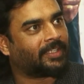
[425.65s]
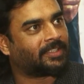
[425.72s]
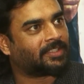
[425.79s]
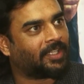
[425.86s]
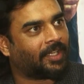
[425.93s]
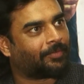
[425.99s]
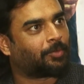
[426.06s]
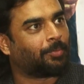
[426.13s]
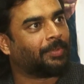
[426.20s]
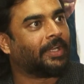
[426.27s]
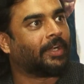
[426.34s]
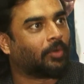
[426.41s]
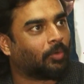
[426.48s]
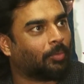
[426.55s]
I just love to
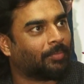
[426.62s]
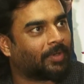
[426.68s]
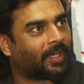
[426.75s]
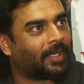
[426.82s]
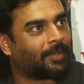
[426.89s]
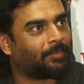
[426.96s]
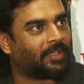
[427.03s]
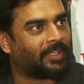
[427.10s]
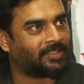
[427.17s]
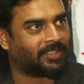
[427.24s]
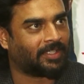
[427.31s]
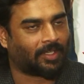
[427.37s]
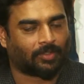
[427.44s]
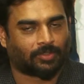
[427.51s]
be at home, kind of
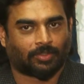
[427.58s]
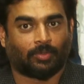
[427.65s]
dazing around.